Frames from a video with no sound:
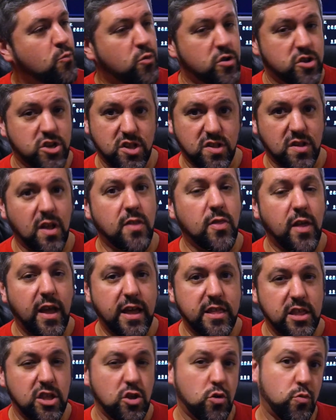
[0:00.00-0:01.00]
which is
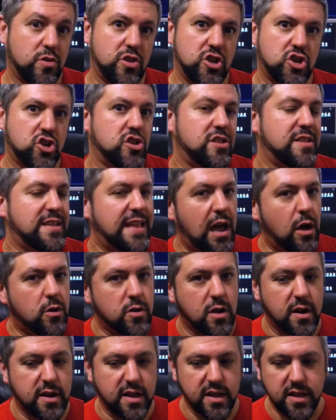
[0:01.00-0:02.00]
unlikely, you really shouldn't count
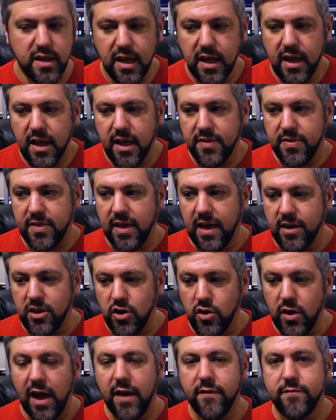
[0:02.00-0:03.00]
on it, that
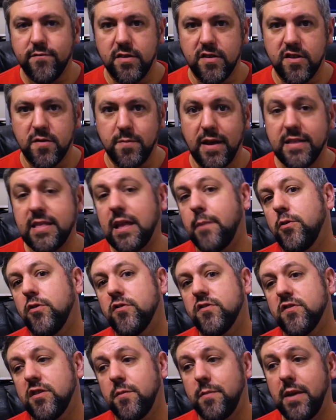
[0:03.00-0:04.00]
you have to expect that
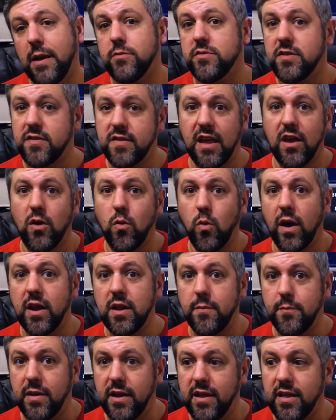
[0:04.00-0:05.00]
person's gonna be able to take quite
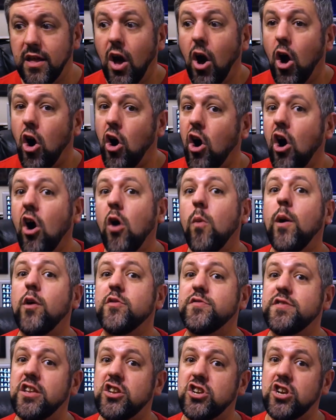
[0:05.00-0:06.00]
a bit, all while
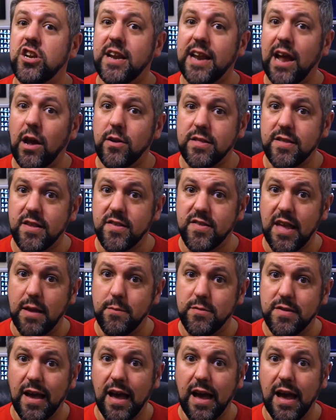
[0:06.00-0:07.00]
dishing it out at the
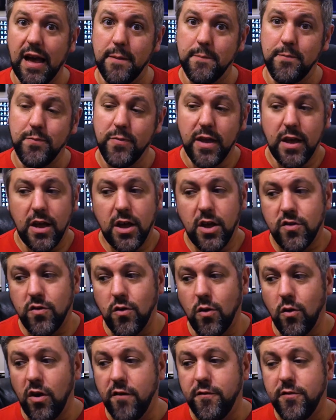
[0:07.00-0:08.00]
same time.
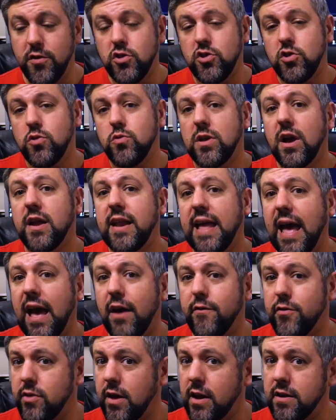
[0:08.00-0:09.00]
So if you do not
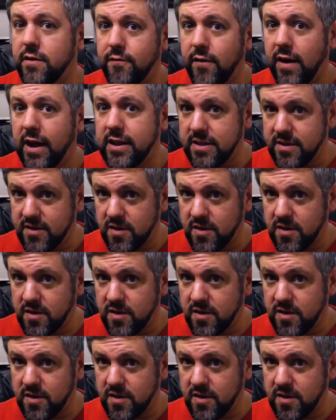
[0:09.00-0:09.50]
have a lot of fighting